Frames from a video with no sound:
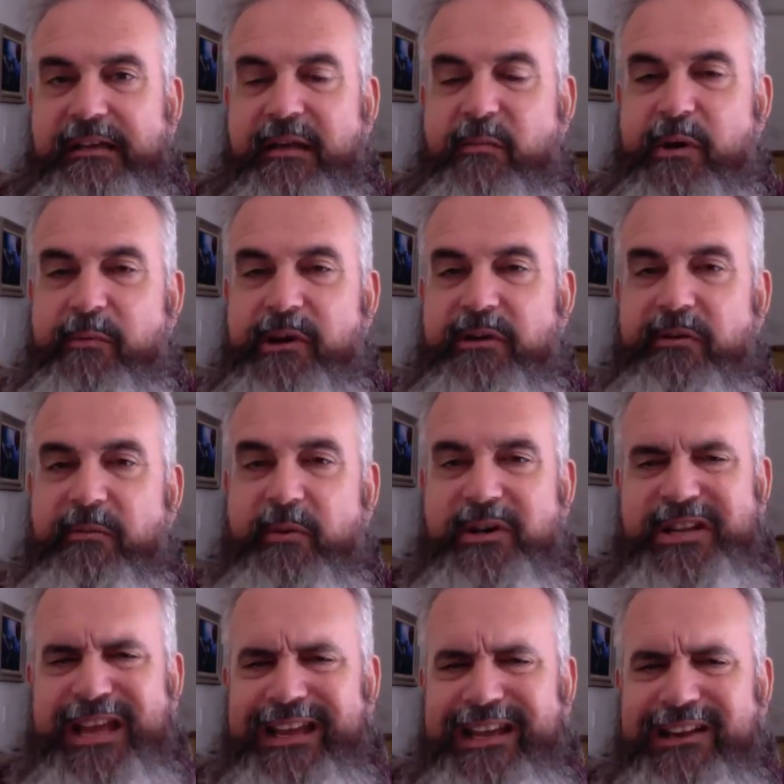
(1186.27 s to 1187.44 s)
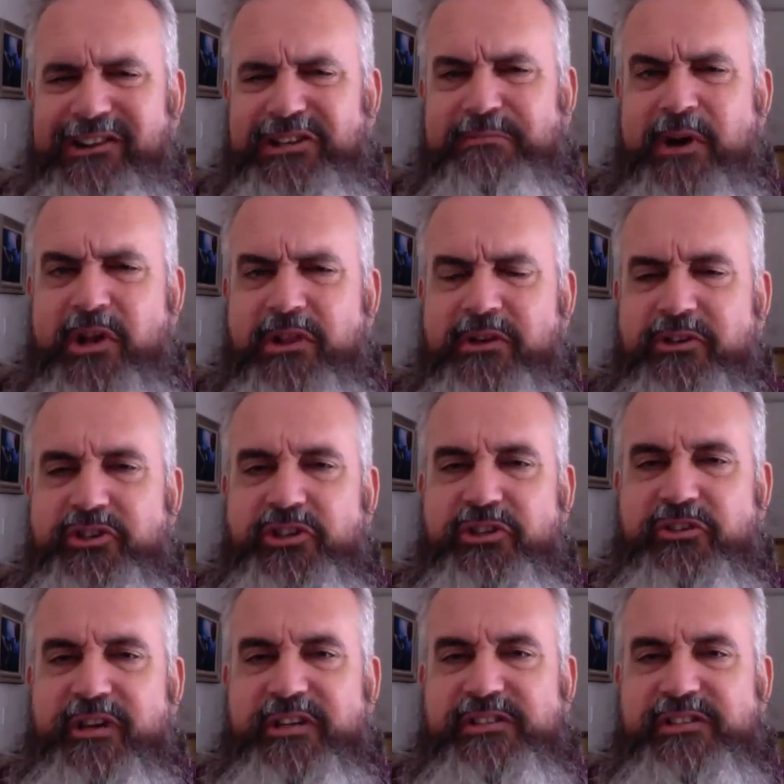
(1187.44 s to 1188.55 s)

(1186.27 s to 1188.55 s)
And what are we doing? We're taking our small little children